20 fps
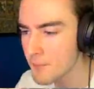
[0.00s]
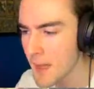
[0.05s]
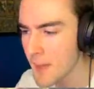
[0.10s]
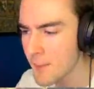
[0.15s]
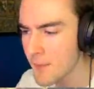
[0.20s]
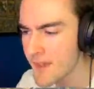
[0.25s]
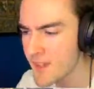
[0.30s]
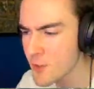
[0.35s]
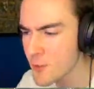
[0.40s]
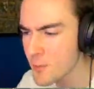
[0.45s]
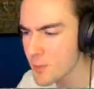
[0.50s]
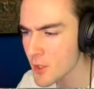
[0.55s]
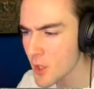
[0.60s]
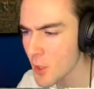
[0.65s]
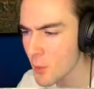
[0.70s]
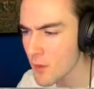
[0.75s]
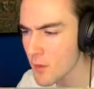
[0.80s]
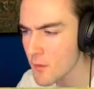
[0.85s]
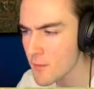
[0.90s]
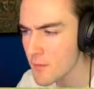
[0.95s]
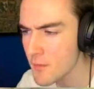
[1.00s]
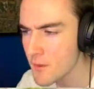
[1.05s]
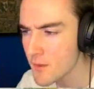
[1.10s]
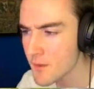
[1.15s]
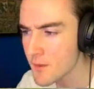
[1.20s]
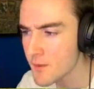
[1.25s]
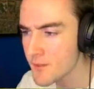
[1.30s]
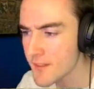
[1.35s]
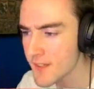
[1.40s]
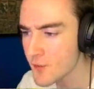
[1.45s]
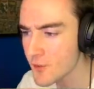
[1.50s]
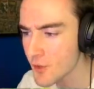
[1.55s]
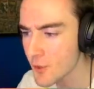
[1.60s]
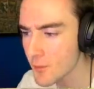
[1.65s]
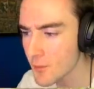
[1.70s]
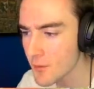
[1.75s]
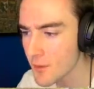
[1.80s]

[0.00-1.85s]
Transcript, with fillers: Maybe he's below him. Sees him.